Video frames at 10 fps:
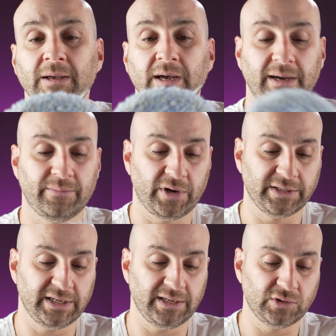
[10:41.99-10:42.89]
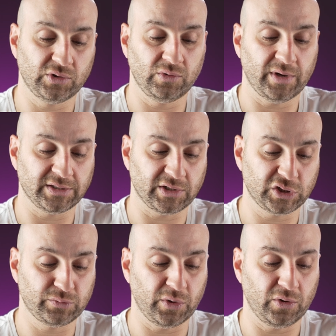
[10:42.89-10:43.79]
I tend to, as I
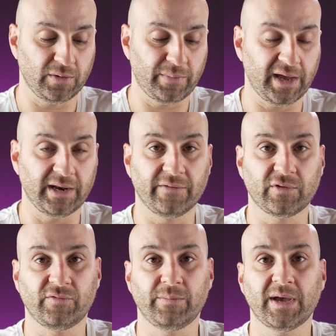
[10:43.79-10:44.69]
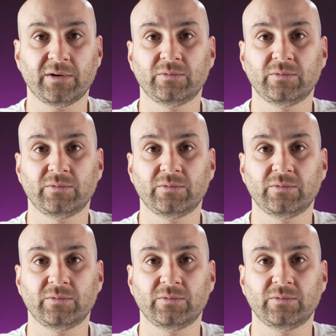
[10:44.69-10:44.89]
spur the pad after every panel,